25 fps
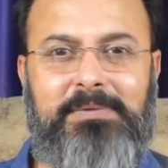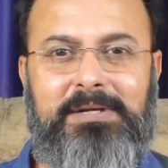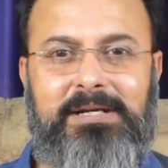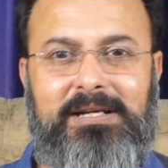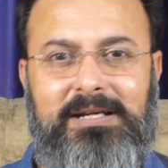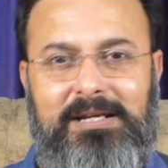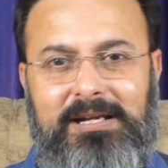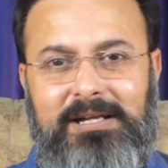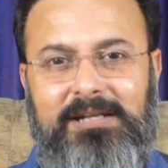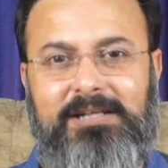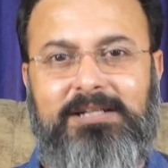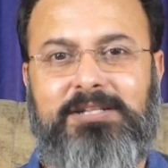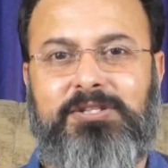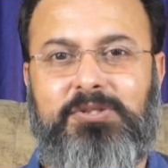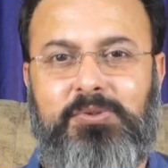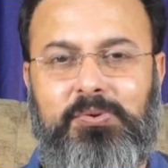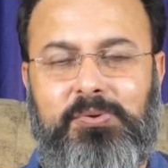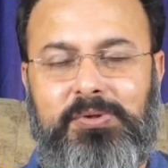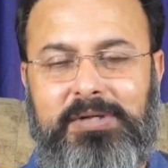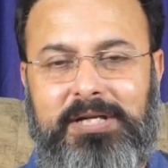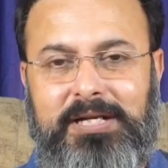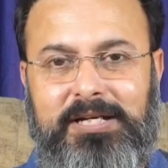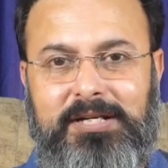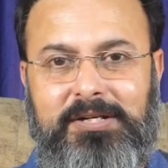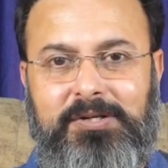be really
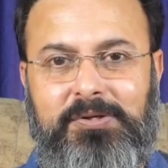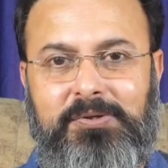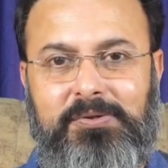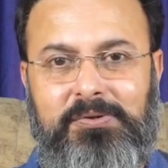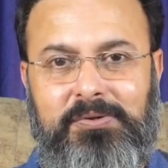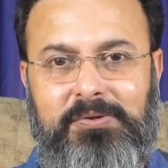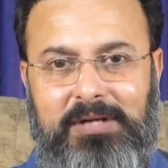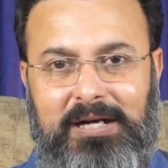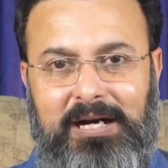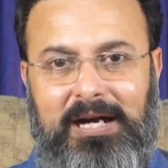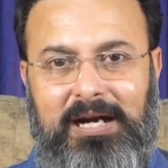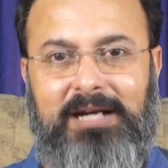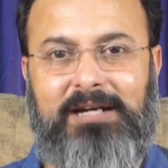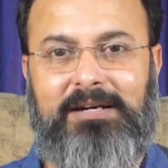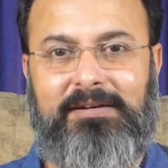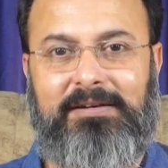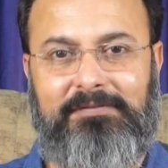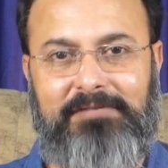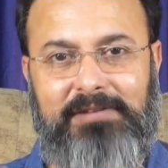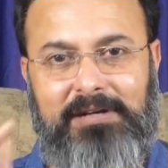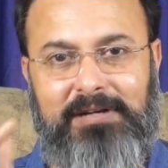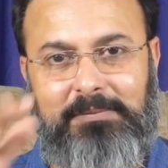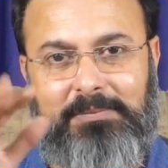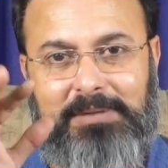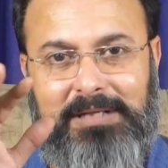suiting you and
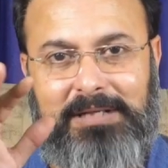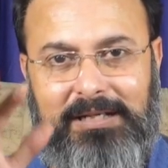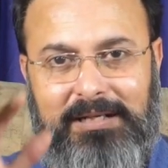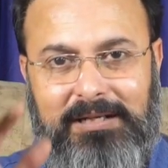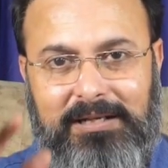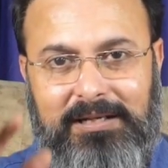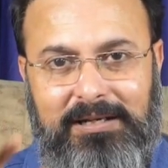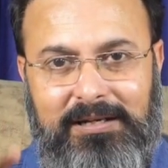will be